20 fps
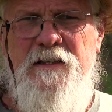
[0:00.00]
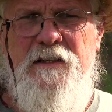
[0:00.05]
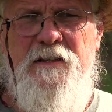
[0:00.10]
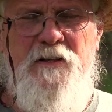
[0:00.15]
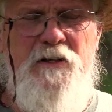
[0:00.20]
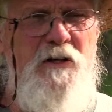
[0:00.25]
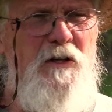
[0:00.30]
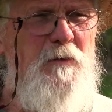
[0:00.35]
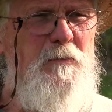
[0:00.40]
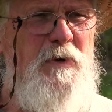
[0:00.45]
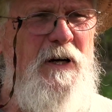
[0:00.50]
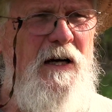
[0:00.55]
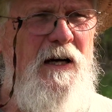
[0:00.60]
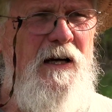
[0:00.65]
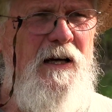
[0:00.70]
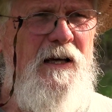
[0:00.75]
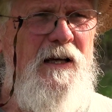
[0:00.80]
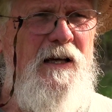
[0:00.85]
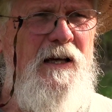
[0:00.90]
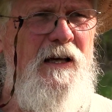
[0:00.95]

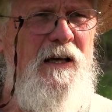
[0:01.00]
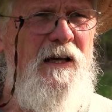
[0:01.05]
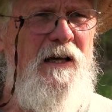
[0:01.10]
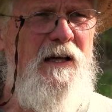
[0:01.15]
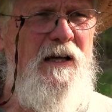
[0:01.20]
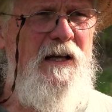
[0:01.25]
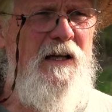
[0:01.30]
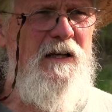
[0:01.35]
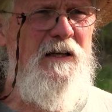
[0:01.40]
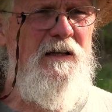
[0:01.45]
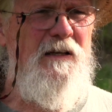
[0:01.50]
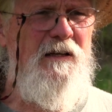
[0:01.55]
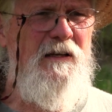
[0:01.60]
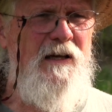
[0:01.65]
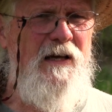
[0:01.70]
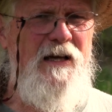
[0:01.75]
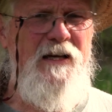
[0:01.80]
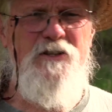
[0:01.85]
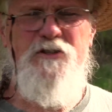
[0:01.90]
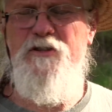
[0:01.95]
nearby and
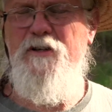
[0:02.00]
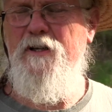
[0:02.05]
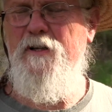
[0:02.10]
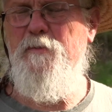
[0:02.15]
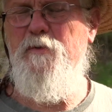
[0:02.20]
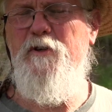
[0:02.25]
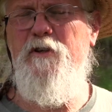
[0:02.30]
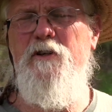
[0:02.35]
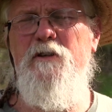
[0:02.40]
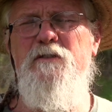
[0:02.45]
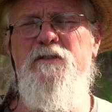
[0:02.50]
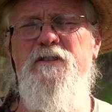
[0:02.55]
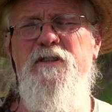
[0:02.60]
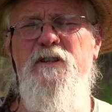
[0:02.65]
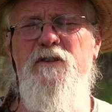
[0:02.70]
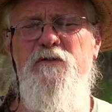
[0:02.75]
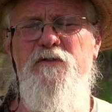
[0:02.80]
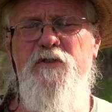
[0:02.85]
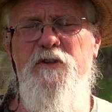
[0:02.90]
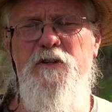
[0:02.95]
actually
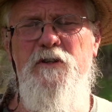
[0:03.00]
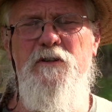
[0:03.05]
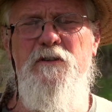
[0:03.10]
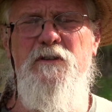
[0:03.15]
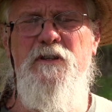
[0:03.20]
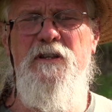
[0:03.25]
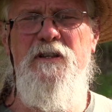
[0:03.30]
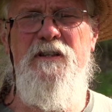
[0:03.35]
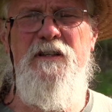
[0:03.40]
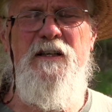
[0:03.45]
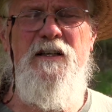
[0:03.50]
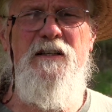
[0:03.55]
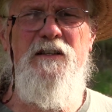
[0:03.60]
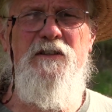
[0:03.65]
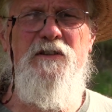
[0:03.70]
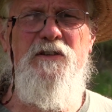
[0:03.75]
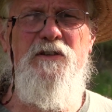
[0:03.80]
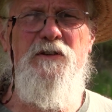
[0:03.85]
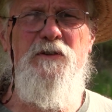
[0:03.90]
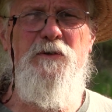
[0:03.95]
producing food than
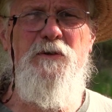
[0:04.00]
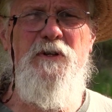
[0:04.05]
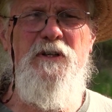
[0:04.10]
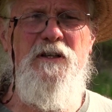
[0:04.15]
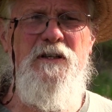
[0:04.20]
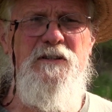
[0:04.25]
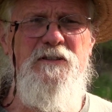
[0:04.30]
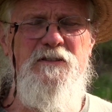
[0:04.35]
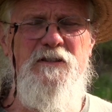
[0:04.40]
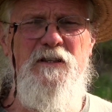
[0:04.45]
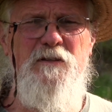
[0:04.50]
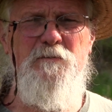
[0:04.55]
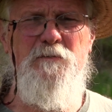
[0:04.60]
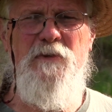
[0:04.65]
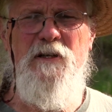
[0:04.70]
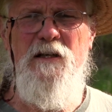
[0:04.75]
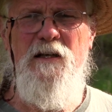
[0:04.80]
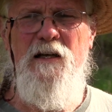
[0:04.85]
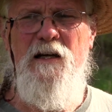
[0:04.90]
to some